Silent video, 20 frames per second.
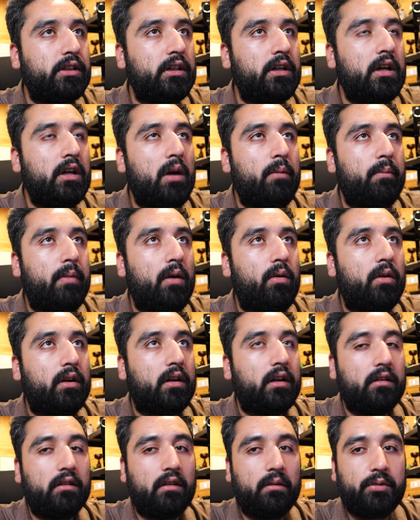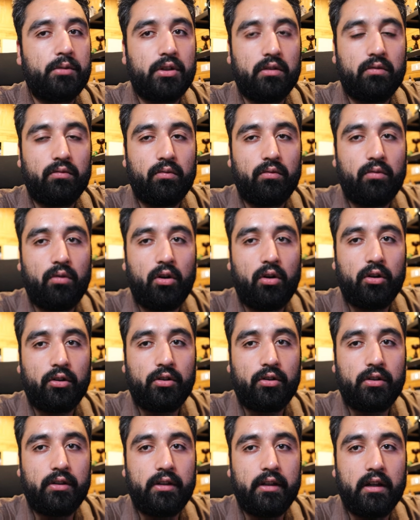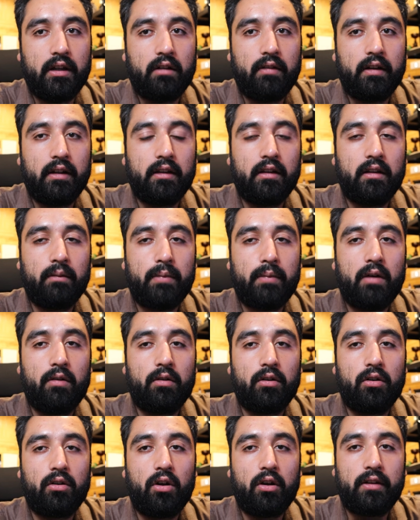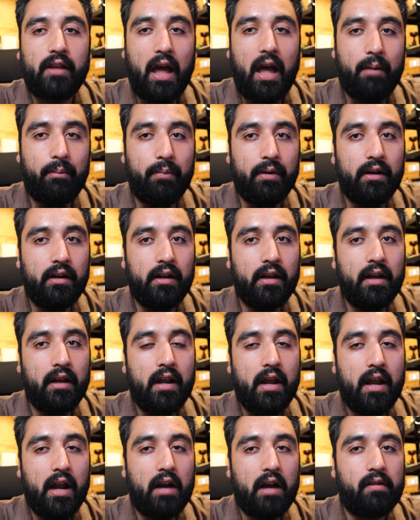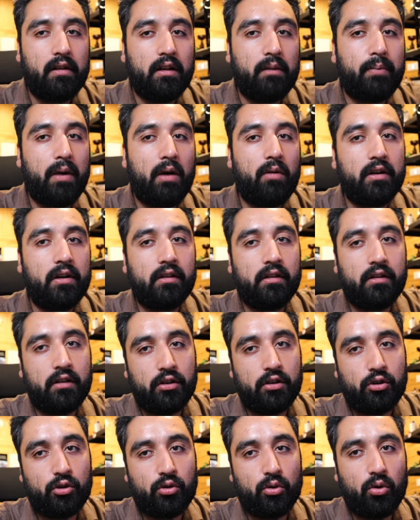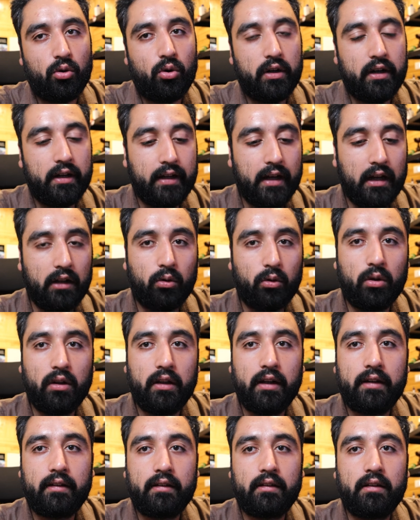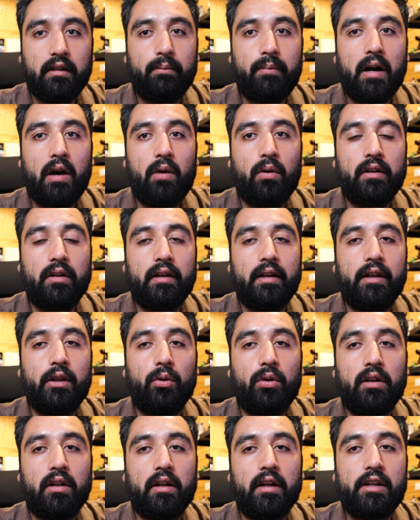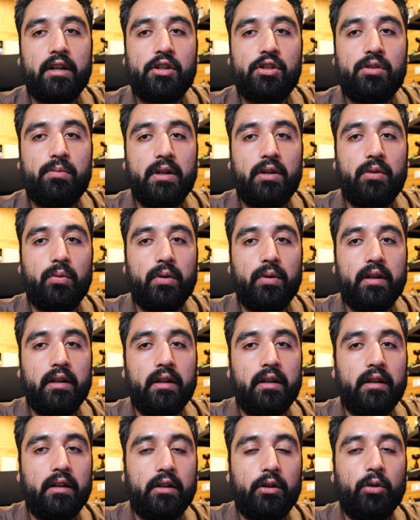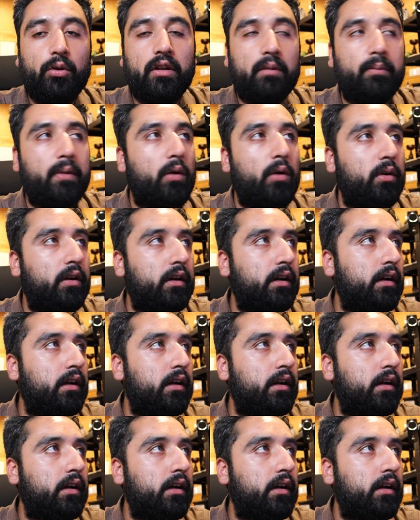power consumption was there when the power loss happened, and when the power is restored, it calculates the power that I utilized during the power cut,